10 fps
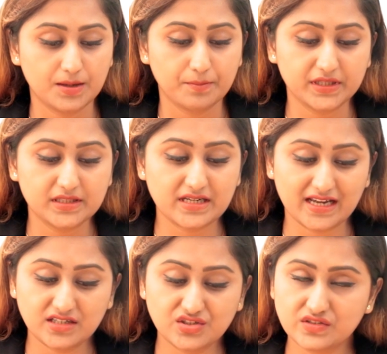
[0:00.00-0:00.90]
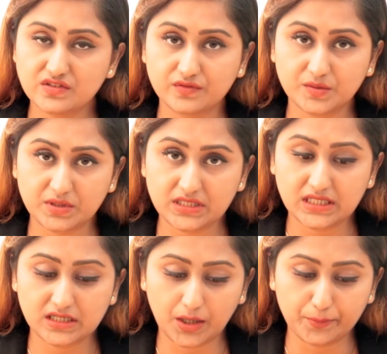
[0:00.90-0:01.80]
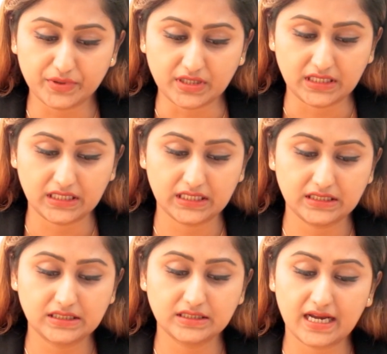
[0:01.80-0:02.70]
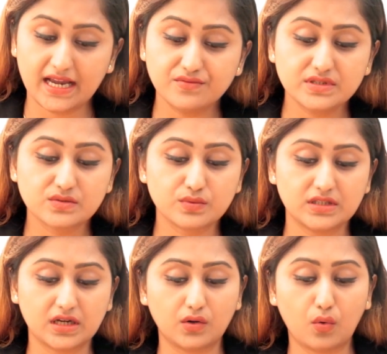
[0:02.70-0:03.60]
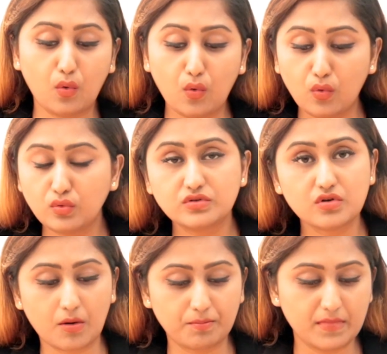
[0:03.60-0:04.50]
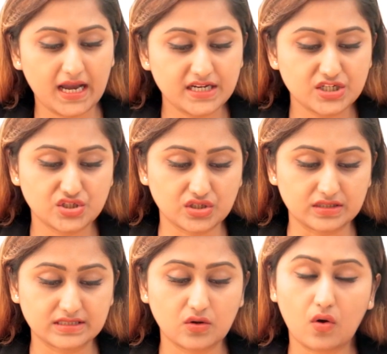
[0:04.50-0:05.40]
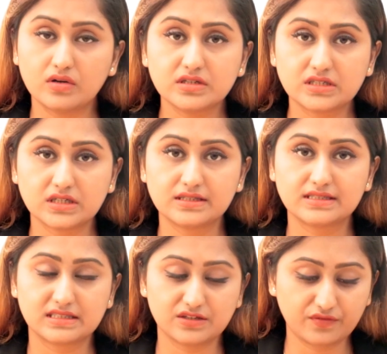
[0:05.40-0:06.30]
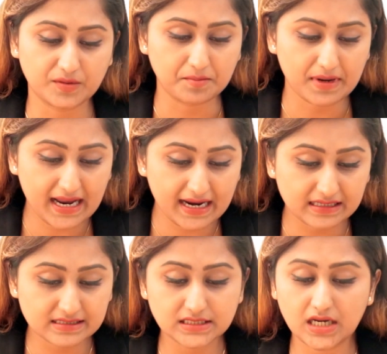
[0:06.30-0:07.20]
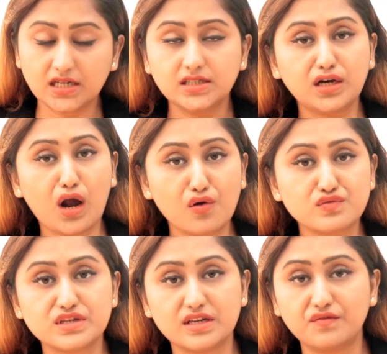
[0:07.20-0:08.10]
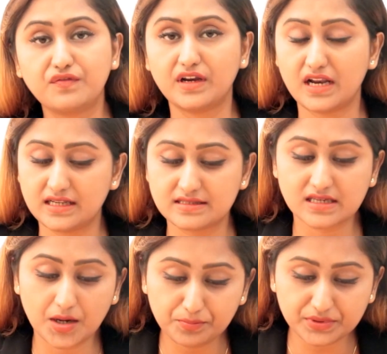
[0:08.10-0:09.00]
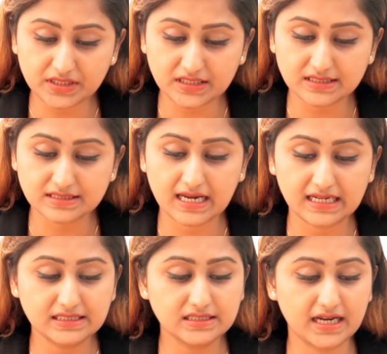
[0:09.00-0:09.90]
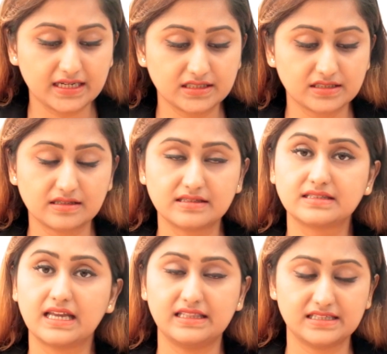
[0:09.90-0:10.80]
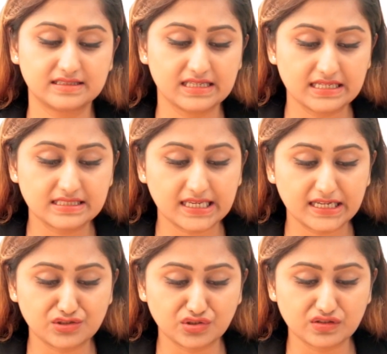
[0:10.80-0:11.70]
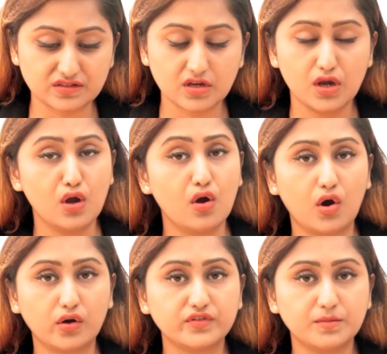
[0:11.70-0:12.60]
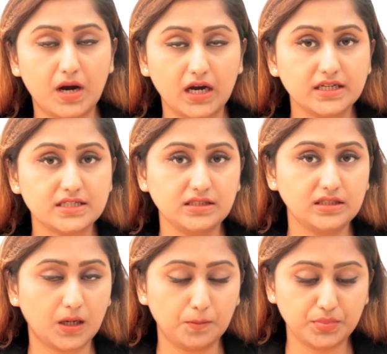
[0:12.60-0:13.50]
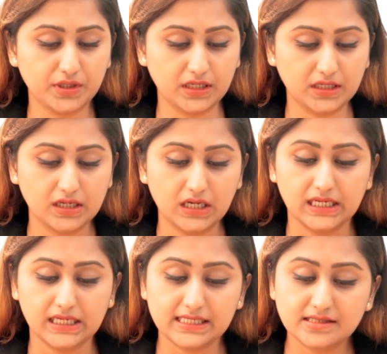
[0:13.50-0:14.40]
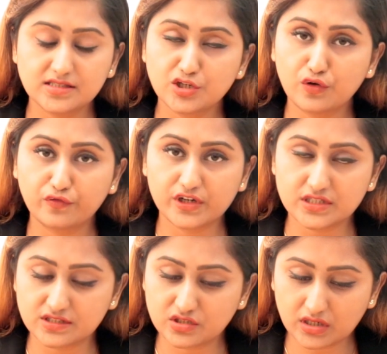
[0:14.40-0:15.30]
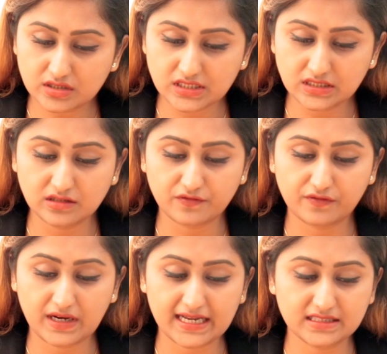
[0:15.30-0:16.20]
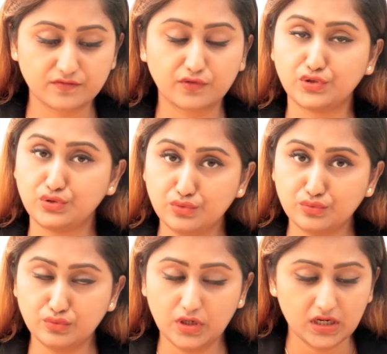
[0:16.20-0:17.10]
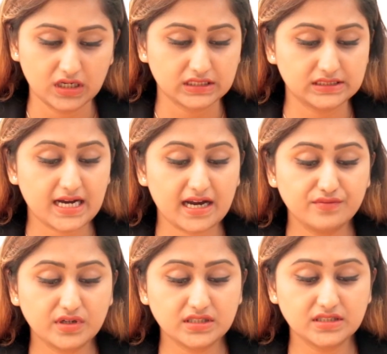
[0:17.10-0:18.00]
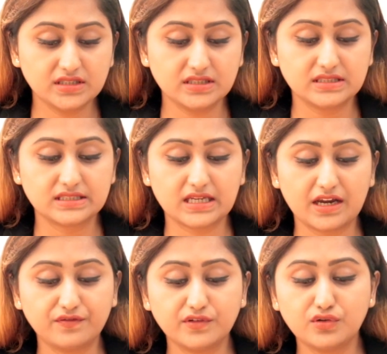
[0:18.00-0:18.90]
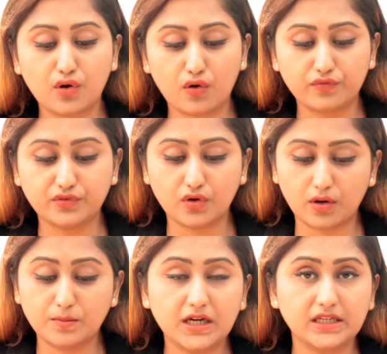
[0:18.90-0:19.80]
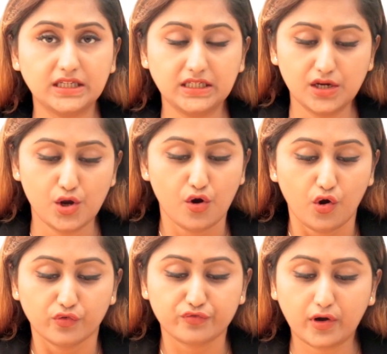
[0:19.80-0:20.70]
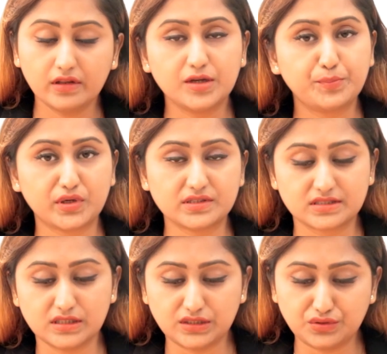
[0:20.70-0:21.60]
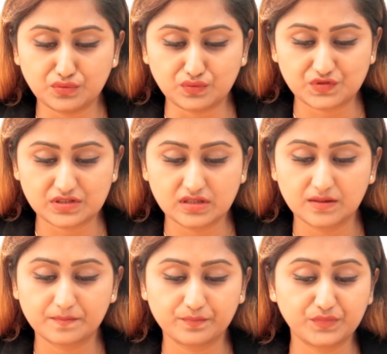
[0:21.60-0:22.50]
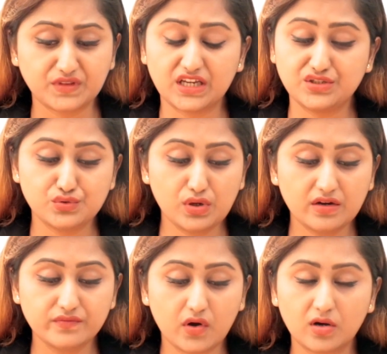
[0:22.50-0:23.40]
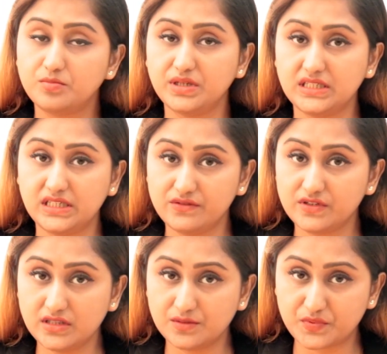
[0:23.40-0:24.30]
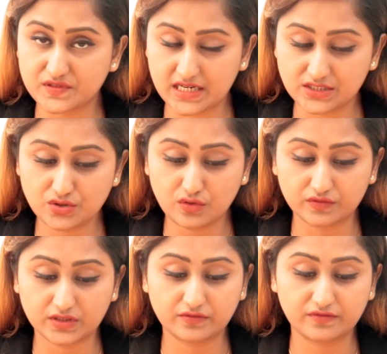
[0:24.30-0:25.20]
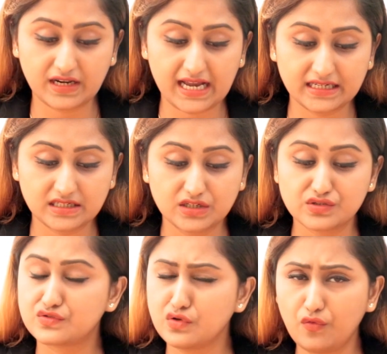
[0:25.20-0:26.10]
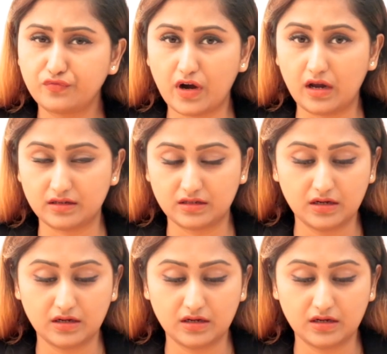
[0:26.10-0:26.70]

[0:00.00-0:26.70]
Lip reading: But the directors of the builder company, in connivance with their own top managers, auditors, different banks, other housing finance companies, and the directors and their sales agents of the marketing company, instead of constructing the flats for you, diverted and siphoned off your money for their personal use. And you have not been given the possession of the flat so far,